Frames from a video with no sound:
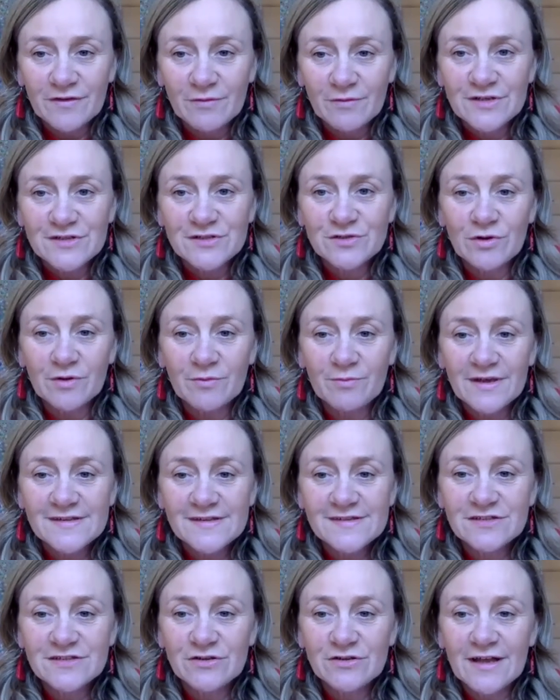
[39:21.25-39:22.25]
and we'll do our
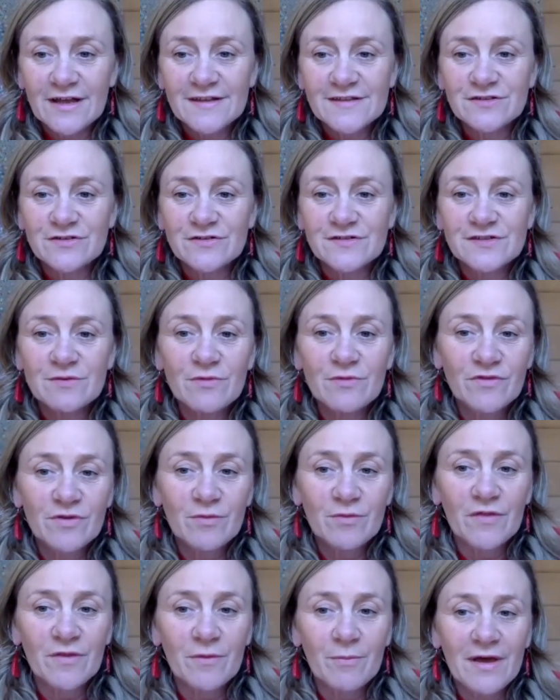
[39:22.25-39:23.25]
best to answer some of
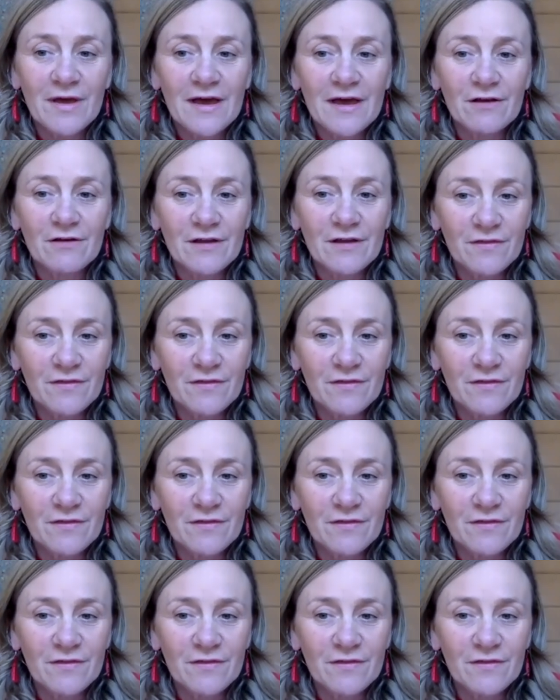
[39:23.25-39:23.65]
them on the panel,